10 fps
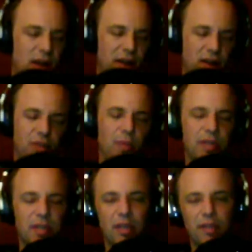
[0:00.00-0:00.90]
I hear somebody
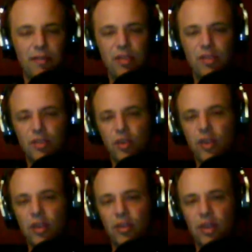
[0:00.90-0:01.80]
say the advantages are
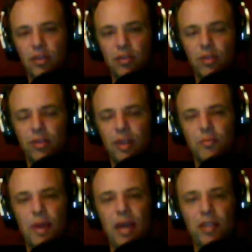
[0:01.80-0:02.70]
that you can do
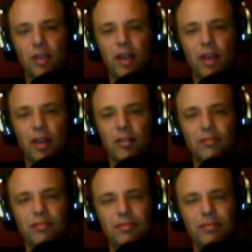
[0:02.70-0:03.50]
things manually, I go,